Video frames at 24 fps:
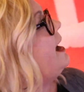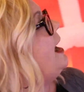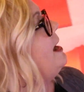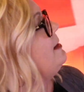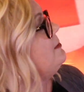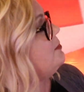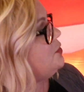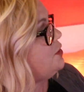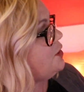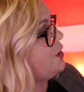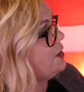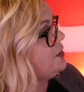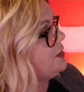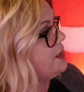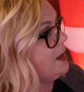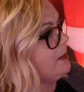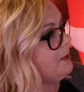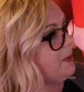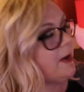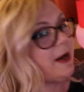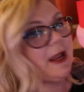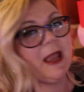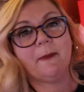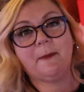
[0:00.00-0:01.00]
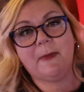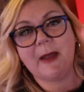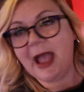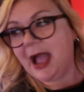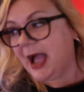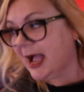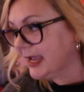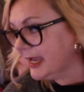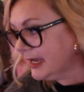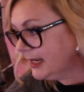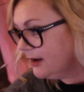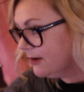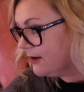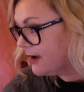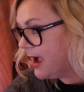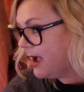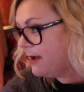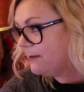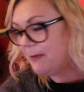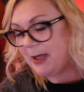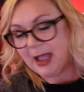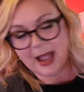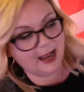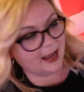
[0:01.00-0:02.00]
I'm sure they'll bring it back. It'll
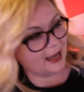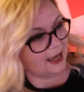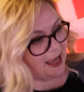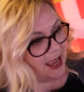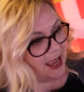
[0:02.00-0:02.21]
come back